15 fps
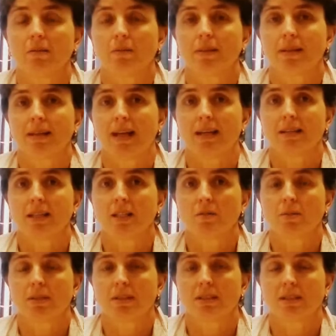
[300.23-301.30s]
with an athlete
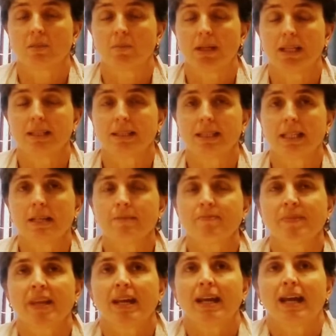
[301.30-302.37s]
with disability,
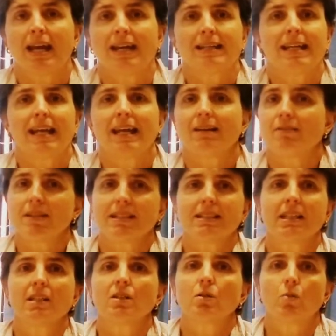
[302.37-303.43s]
and every
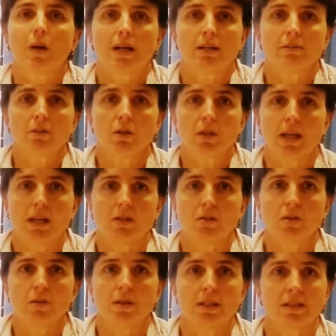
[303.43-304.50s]
single one of you can
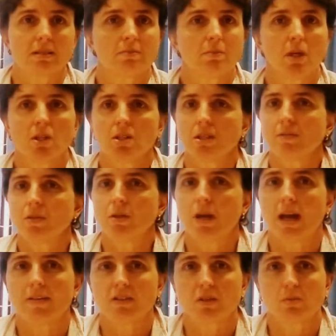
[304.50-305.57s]
do this. Most of you
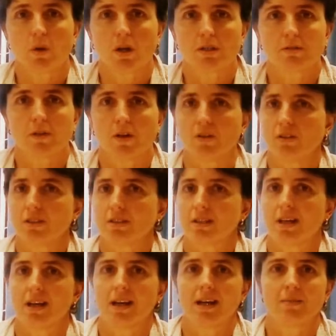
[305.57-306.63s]
have smartphones,
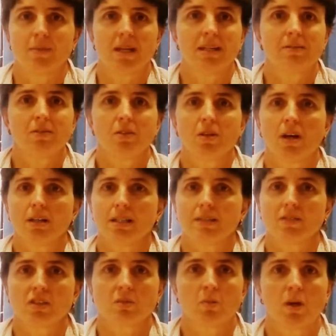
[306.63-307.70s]
and if you don't have
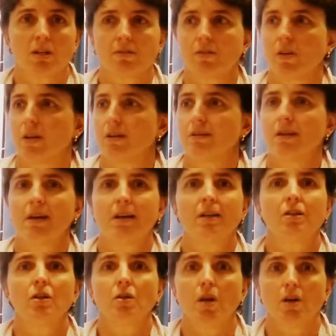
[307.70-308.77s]
a smartphone,
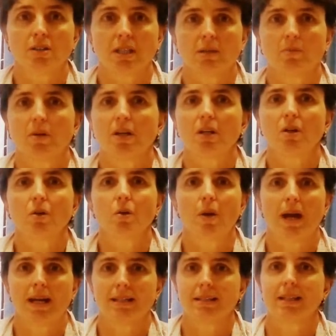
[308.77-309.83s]
you know somebody who
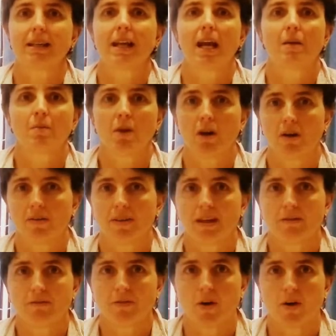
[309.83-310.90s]
has a camera on
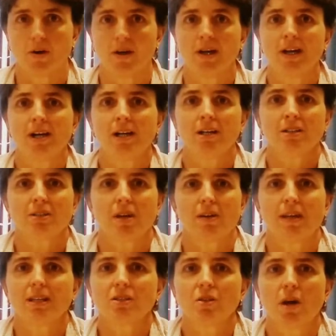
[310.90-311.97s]
their phone. So
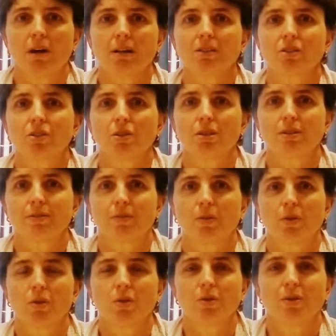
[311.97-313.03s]
there's no excuse for
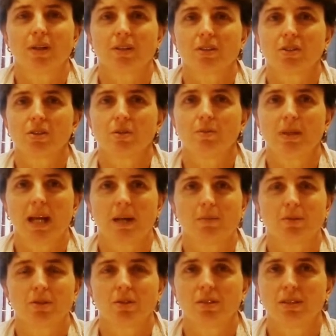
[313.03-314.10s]
you not to be
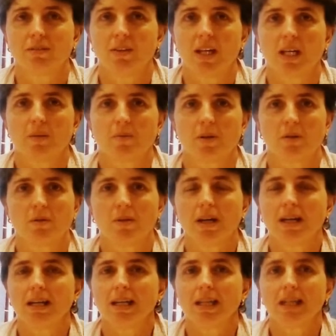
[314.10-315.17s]
able to develop a
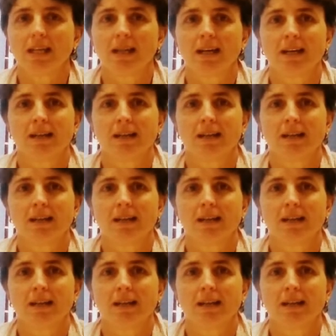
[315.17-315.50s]
really